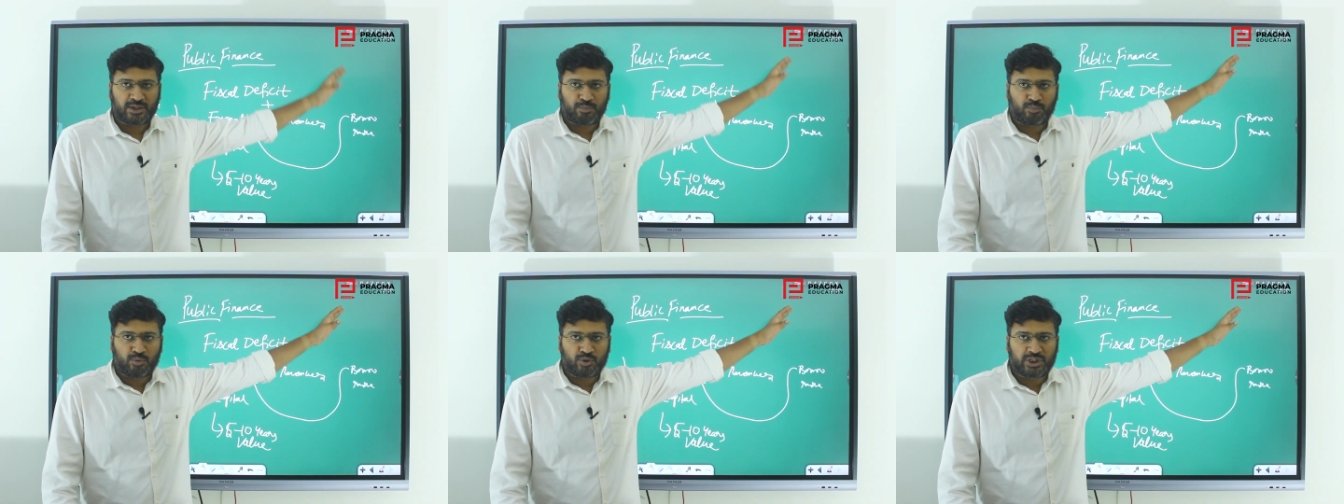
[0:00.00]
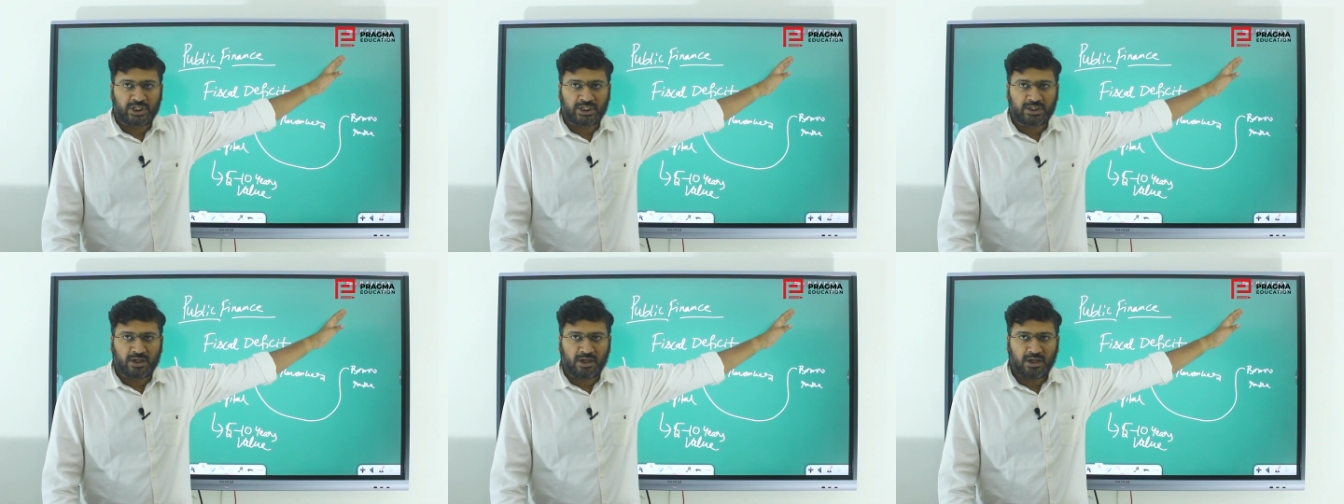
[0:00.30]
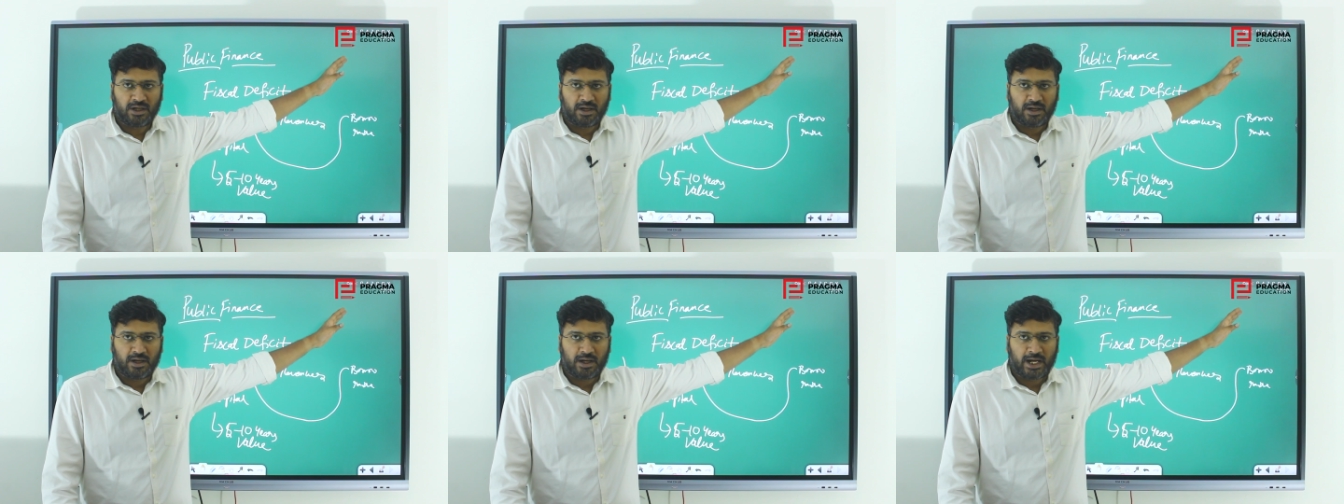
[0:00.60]
pushing
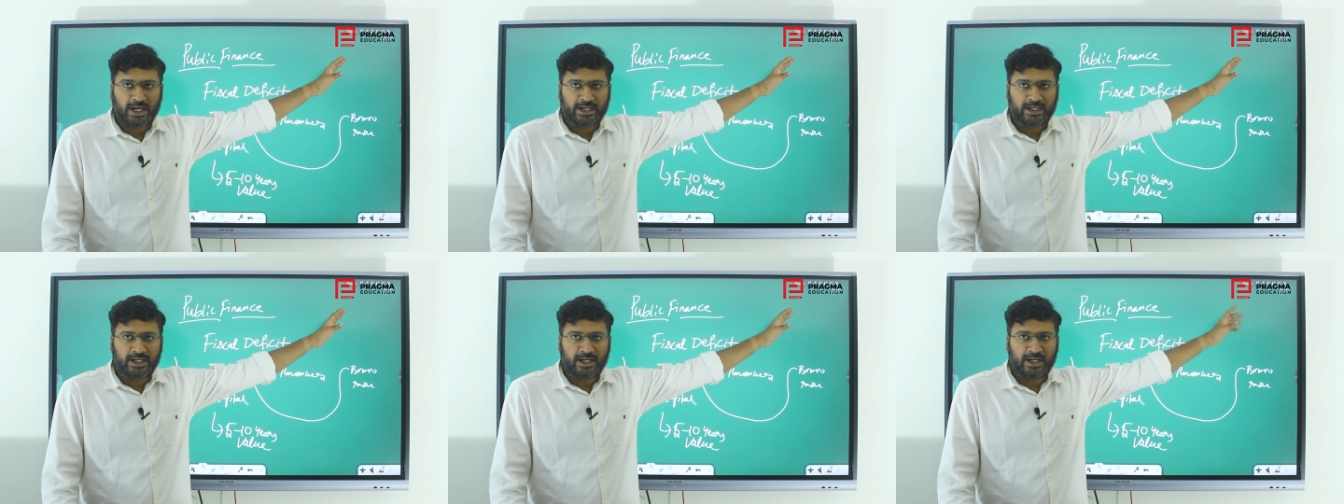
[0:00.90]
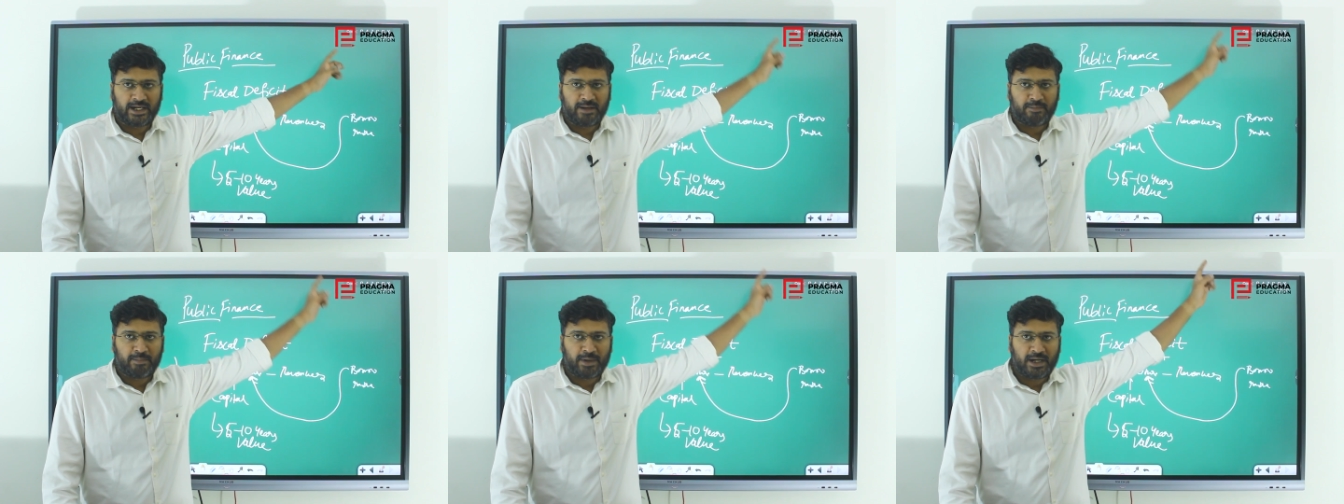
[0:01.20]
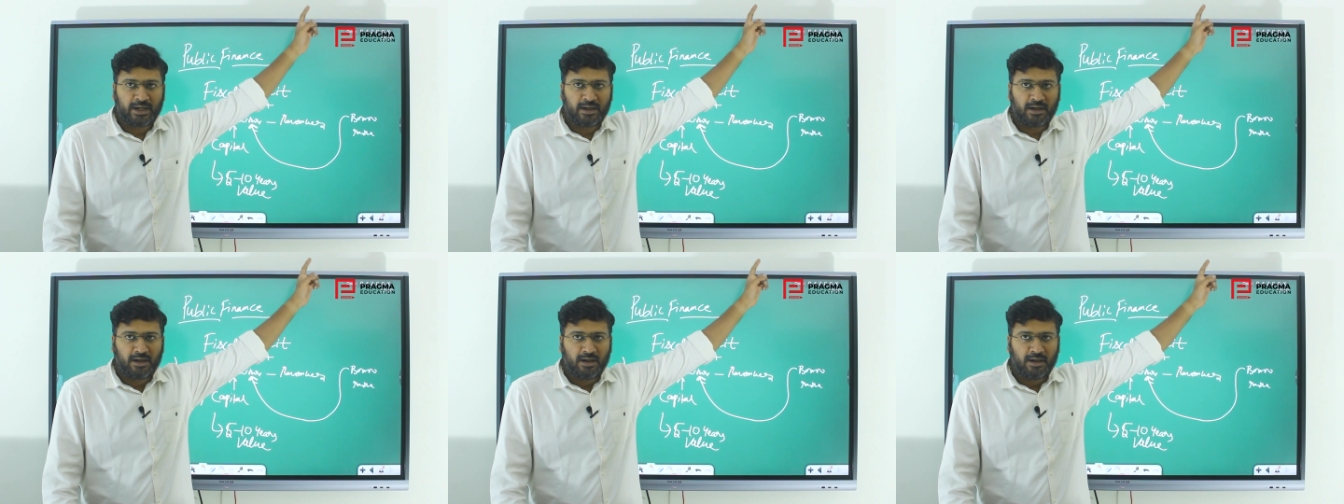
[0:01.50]
the aggregate
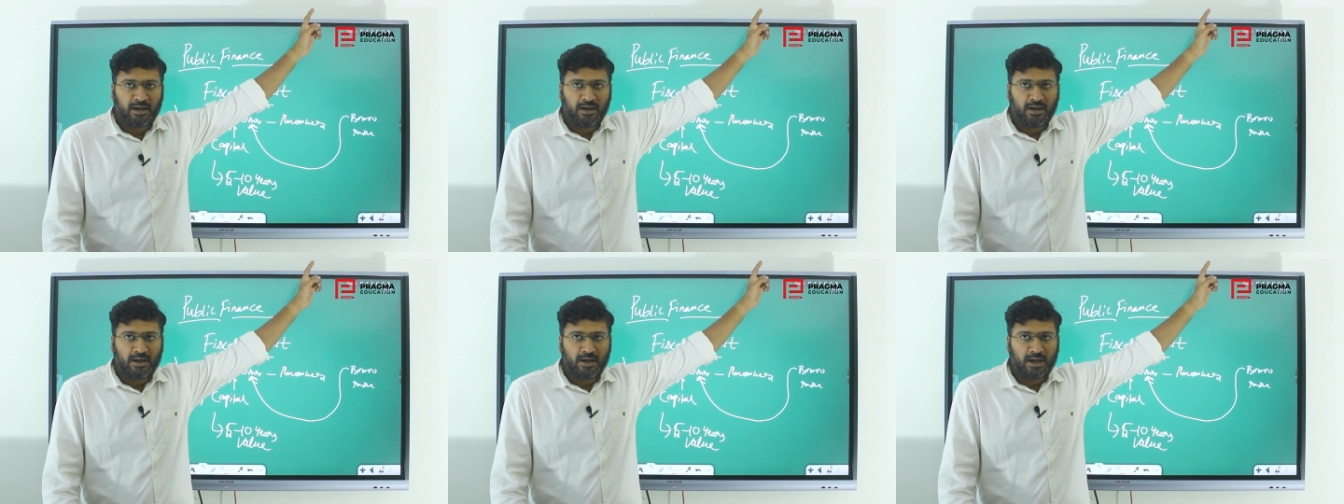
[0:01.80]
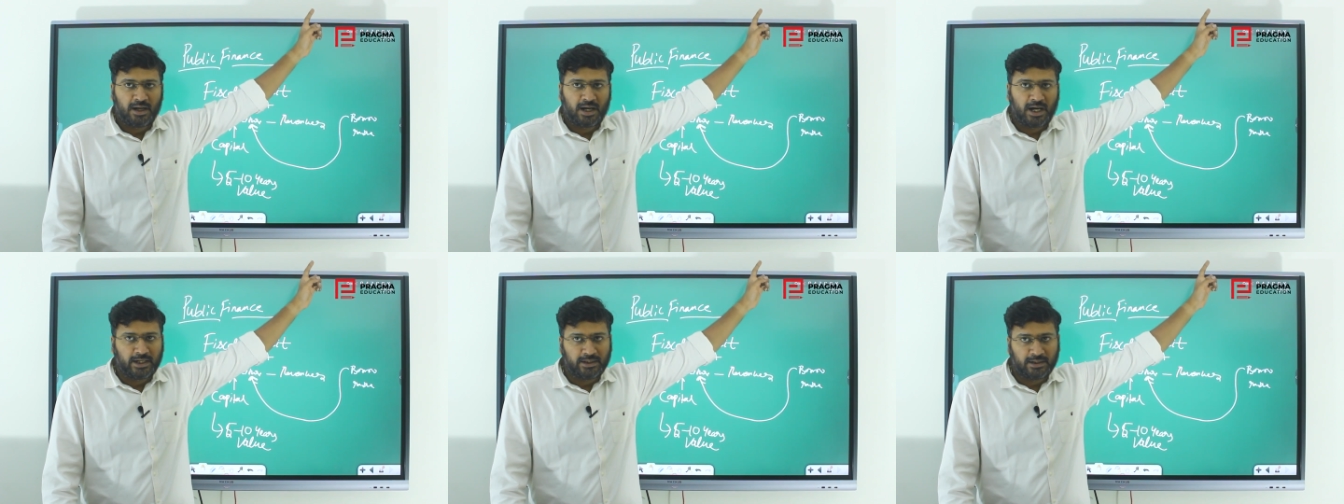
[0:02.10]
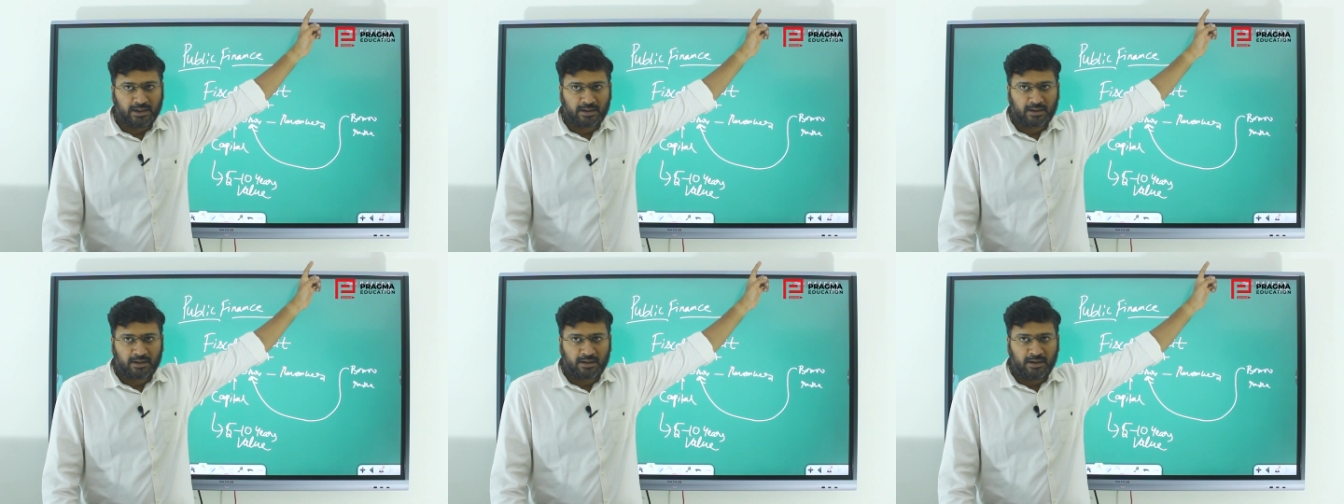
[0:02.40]
demand
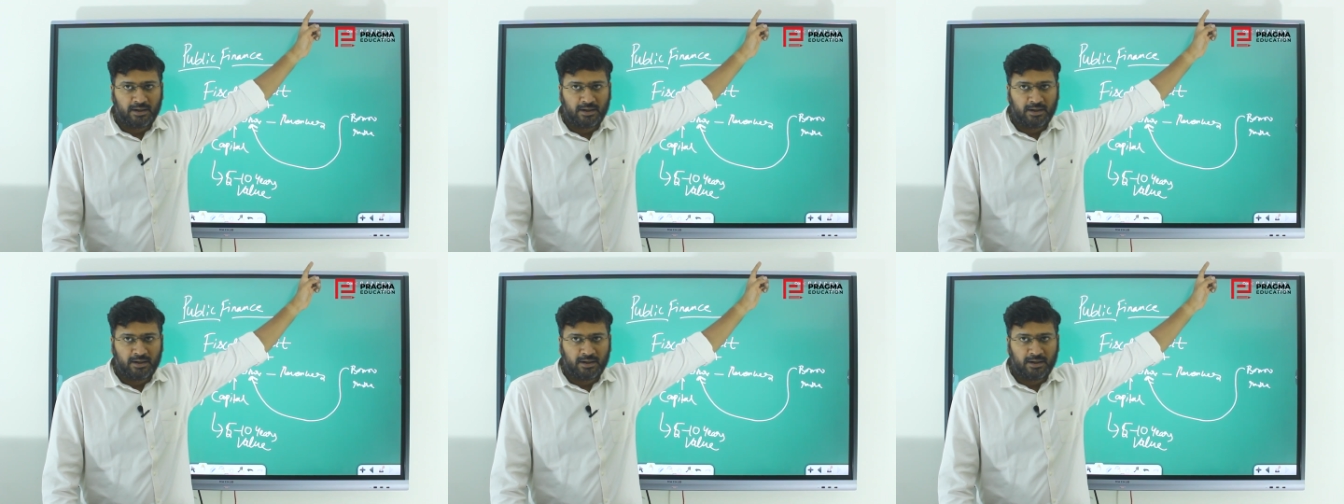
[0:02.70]
higher.